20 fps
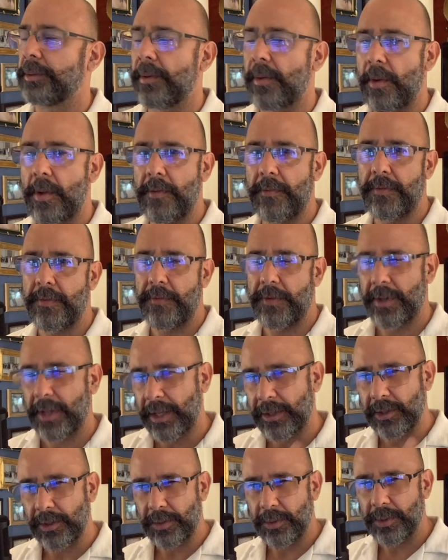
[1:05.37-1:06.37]
if you
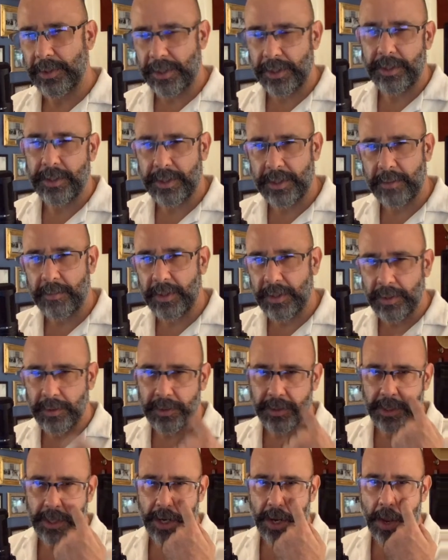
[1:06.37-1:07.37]
like the tools that you see me
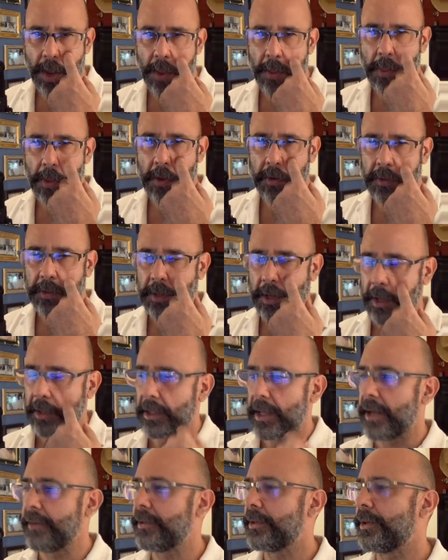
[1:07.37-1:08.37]
using in this
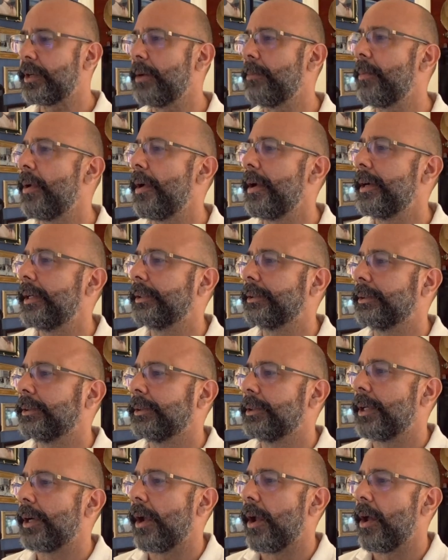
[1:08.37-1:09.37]
live stream,
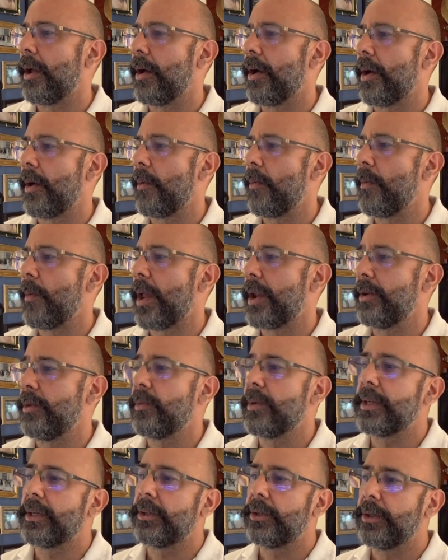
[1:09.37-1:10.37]
and you
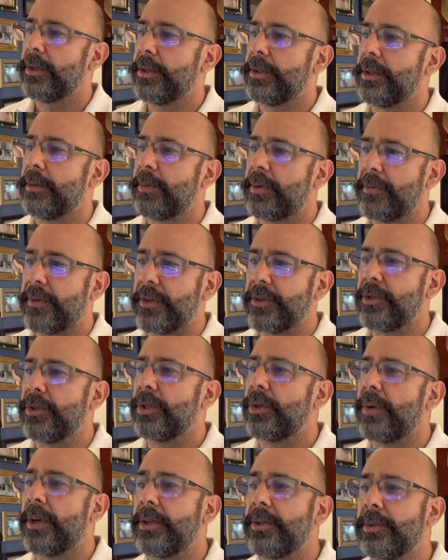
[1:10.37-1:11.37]
want to learn the professional
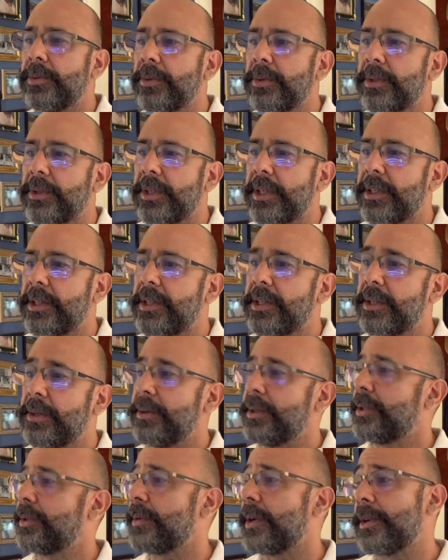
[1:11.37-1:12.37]
grade tools that
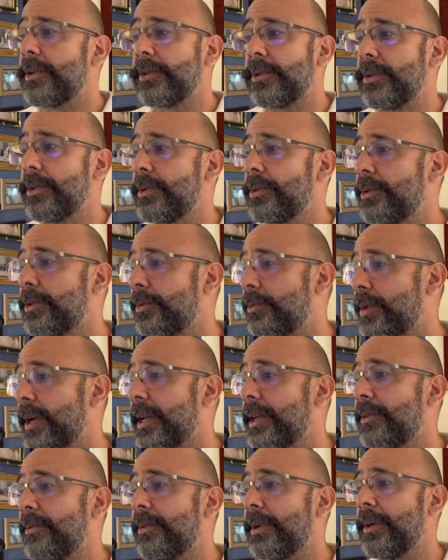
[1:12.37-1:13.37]
serious writers use to
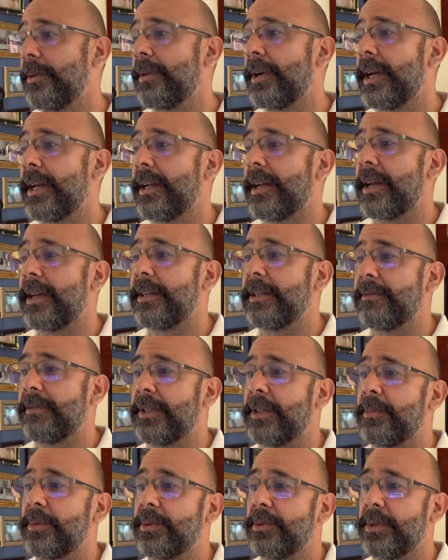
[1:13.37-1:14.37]
write, rewrite, and
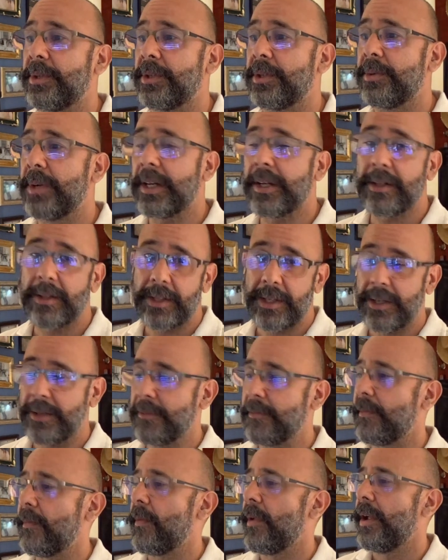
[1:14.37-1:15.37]
develop stories quickly,
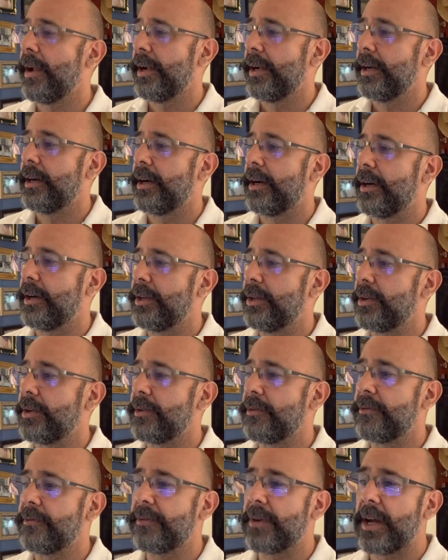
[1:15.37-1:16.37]
you
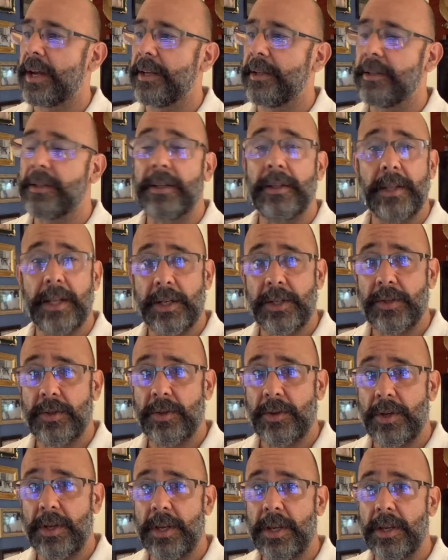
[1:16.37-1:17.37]
can find a
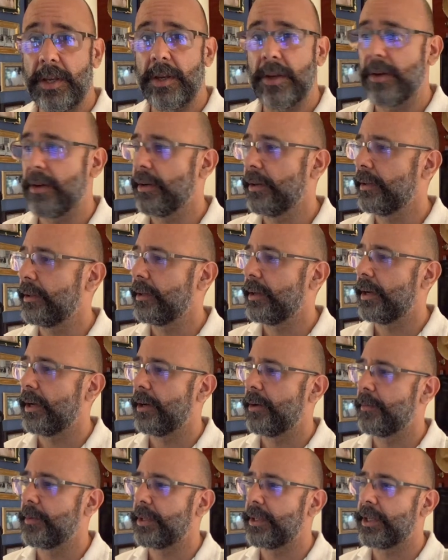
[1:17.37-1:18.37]
lecture here.
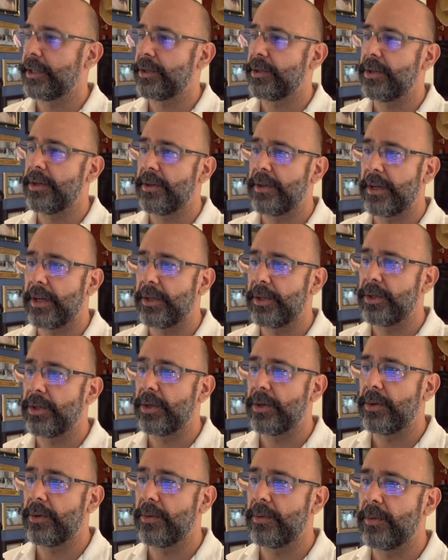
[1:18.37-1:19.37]
It's a lecture here that I
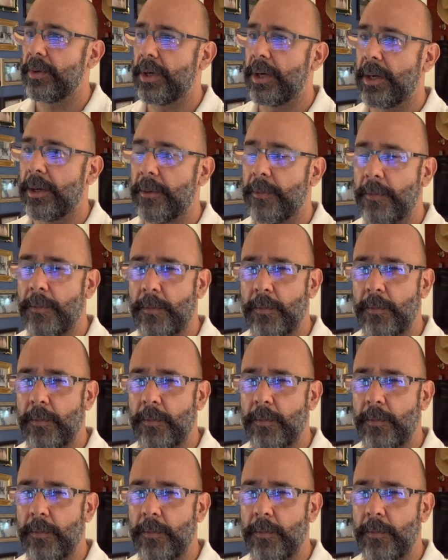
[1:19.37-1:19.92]
show